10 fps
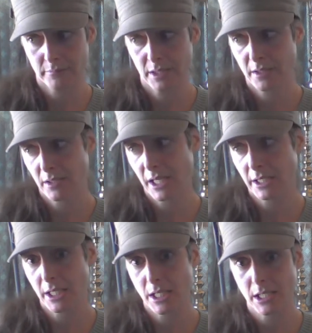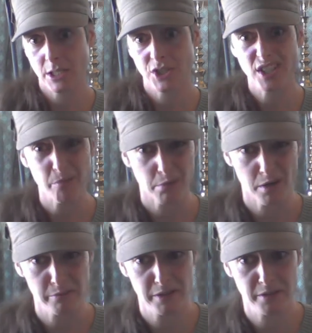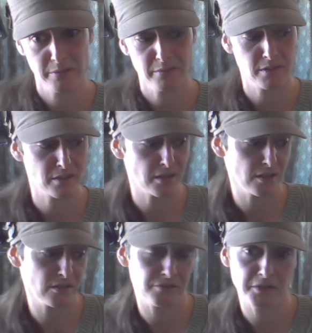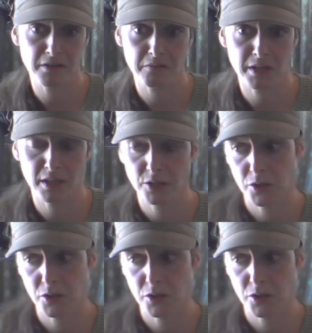And they're like, yeah, she's got problems. Let her feel that way. Yeah.